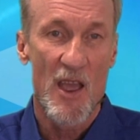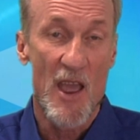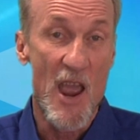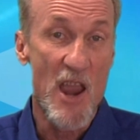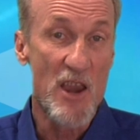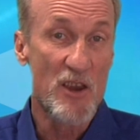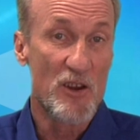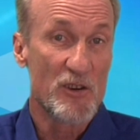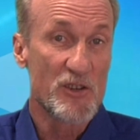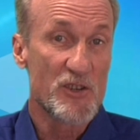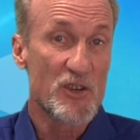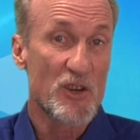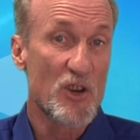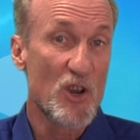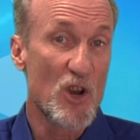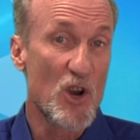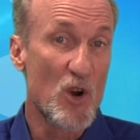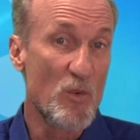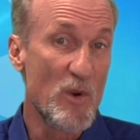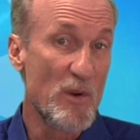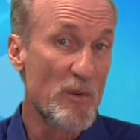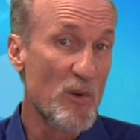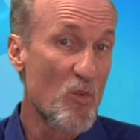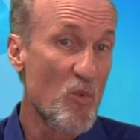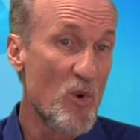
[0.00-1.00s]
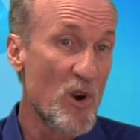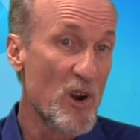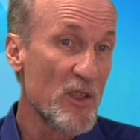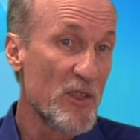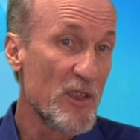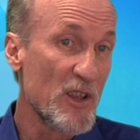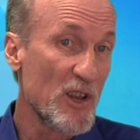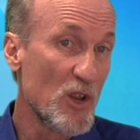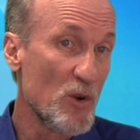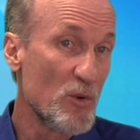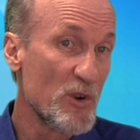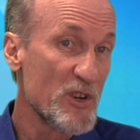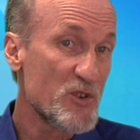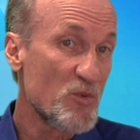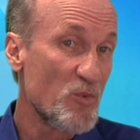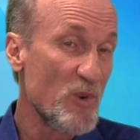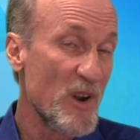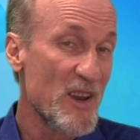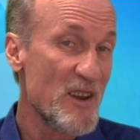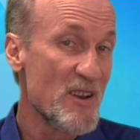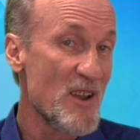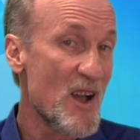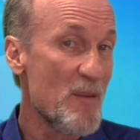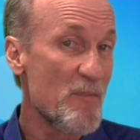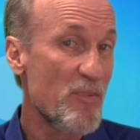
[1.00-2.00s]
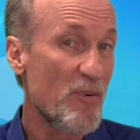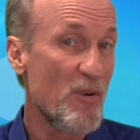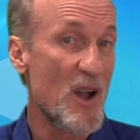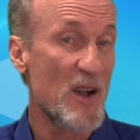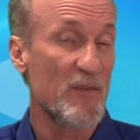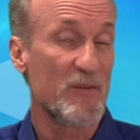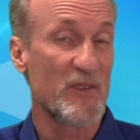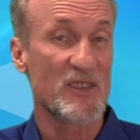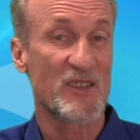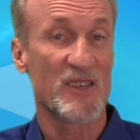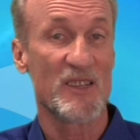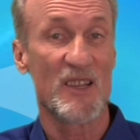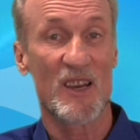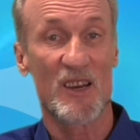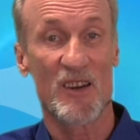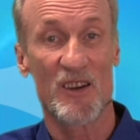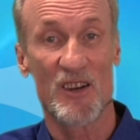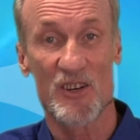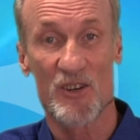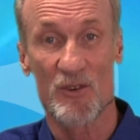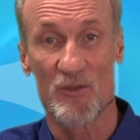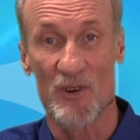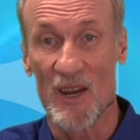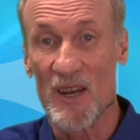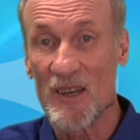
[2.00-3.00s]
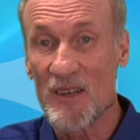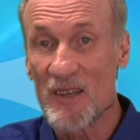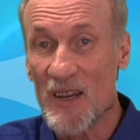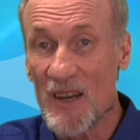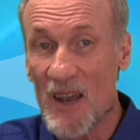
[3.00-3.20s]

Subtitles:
8 years ago, we were one of the lowest rated nonprofits in the country.